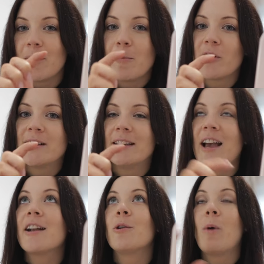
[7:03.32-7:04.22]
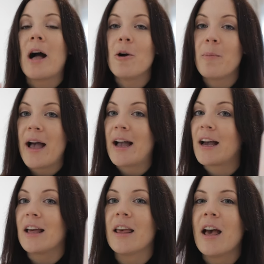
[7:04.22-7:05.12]
from L'Occitane a while
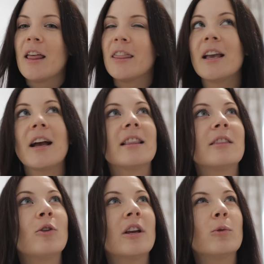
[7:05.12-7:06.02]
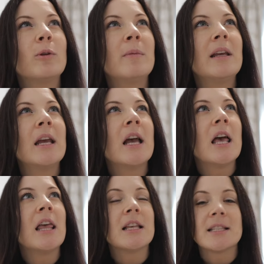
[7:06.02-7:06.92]
back. I think I took it with me
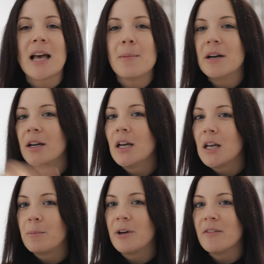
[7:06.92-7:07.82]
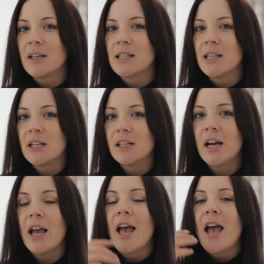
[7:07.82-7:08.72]
in the summer previous
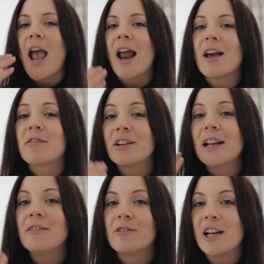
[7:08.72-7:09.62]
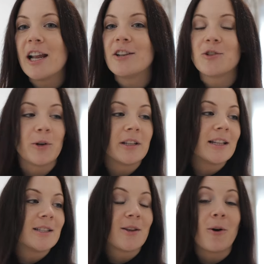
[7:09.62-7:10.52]
year and I really really enjoyed
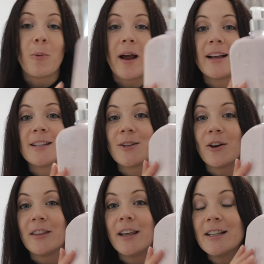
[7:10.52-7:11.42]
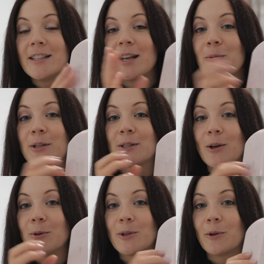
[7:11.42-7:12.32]
it so when I saw this and it was
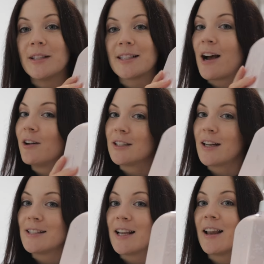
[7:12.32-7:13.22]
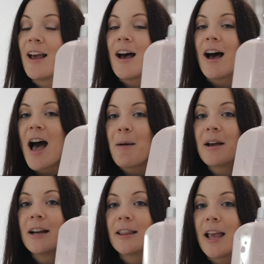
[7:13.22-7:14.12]
so so discounted I said I'm
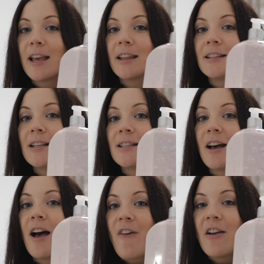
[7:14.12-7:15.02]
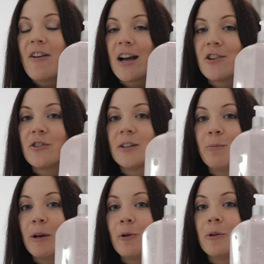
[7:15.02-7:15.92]
gonna take it this is a 500
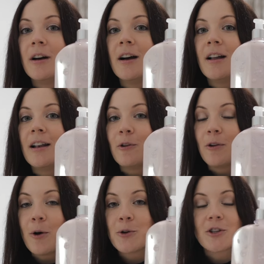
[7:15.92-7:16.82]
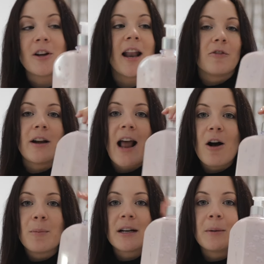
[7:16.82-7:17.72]
ml little lotion for
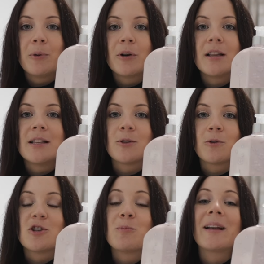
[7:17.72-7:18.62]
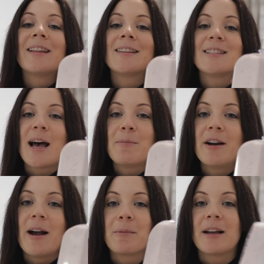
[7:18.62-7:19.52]
now I'm gonna put it in storage but in the
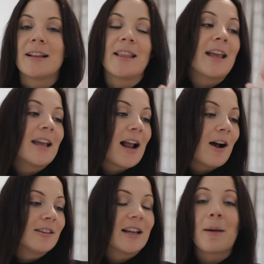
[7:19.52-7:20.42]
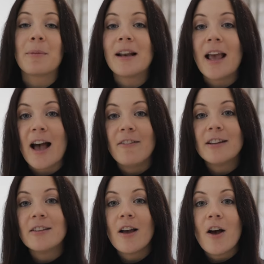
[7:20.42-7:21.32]
summer I'm gonna take it out and I'm gonna have
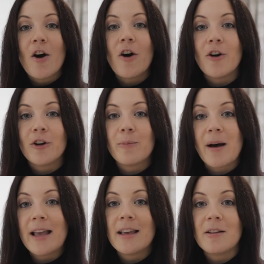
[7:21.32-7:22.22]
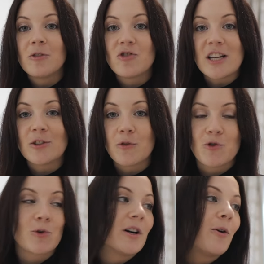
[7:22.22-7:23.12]
it on my chest of
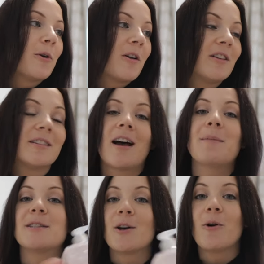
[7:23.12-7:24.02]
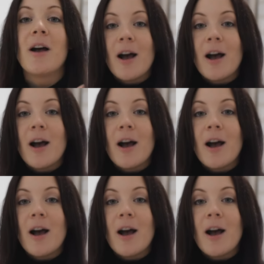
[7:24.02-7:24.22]
drawer all of the time so